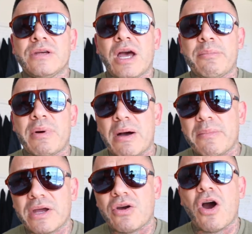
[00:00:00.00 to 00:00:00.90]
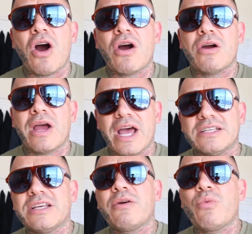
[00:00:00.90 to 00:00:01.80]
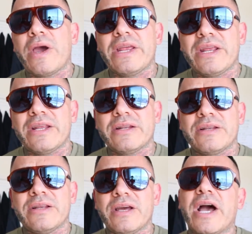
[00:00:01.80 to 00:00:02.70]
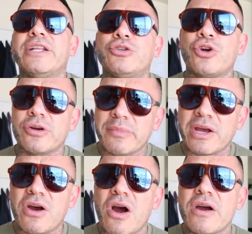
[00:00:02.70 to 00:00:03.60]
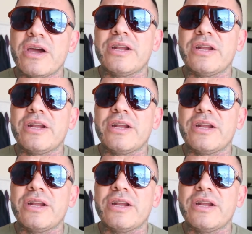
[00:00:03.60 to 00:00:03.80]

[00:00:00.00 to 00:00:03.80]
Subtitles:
I bought my car. As I waited, I turned my car